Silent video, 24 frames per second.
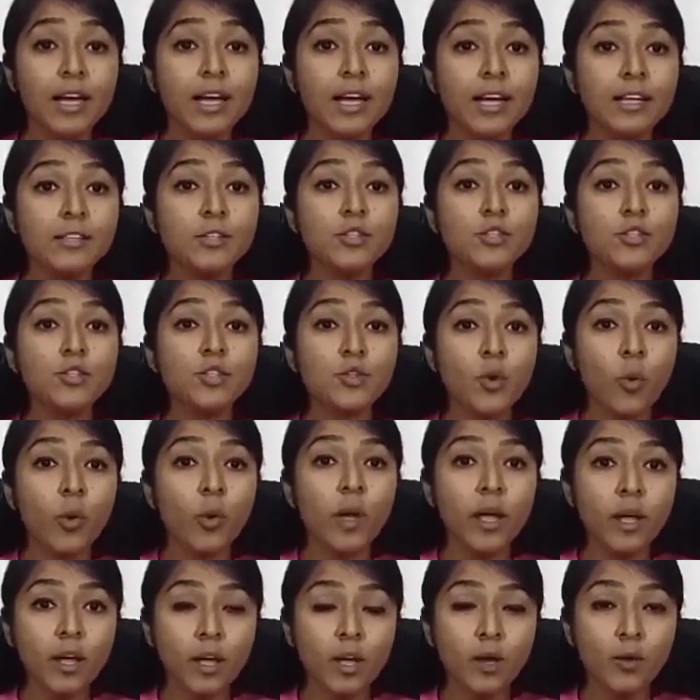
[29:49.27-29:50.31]
is
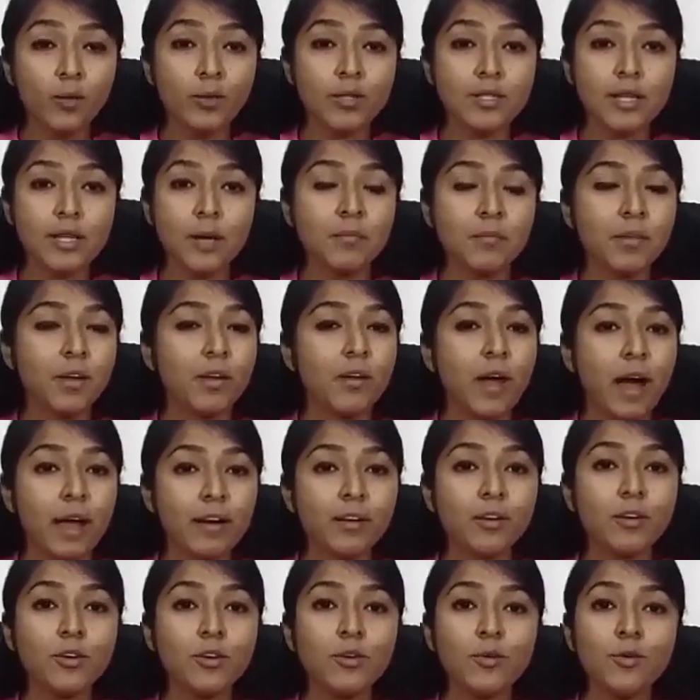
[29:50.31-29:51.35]
showing you some
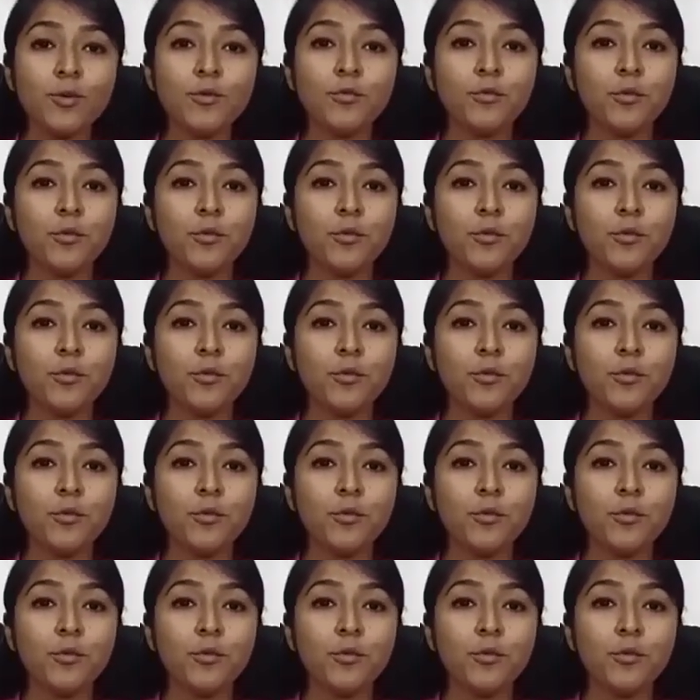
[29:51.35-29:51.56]
gratitude